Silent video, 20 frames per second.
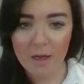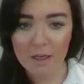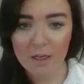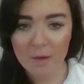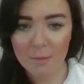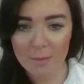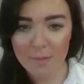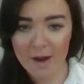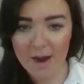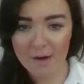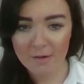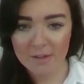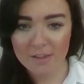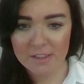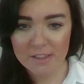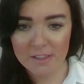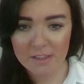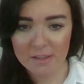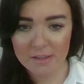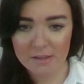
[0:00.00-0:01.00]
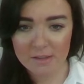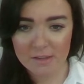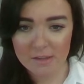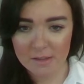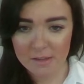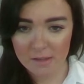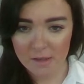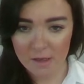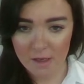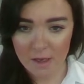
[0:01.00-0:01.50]

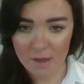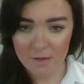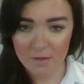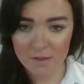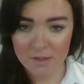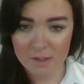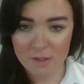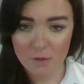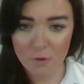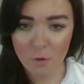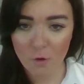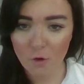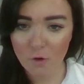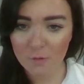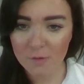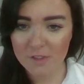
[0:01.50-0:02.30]
Comparisons. The score